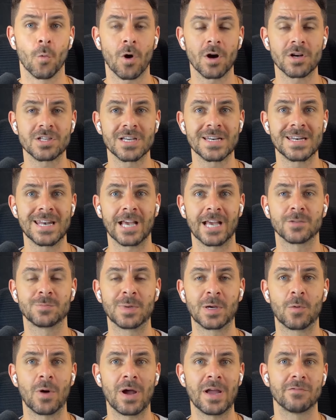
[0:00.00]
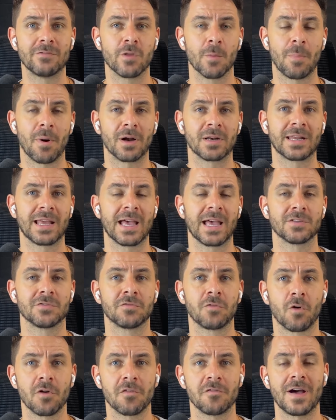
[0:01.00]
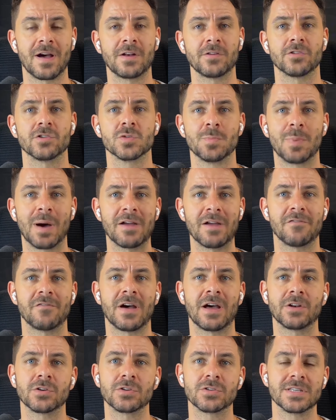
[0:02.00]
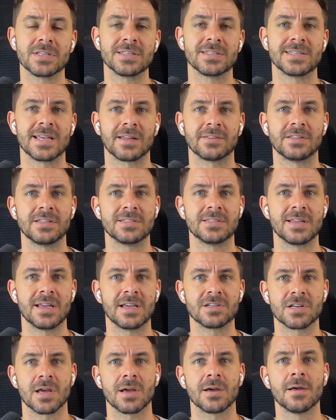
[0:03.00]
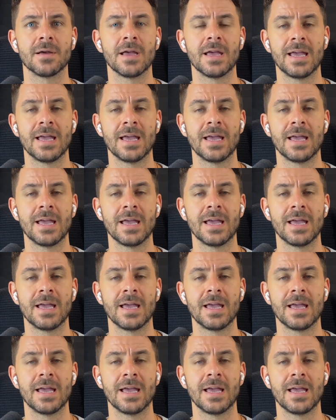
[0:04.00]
watching Next Big Wave, the podcast for founders by founders in Southeast Asia.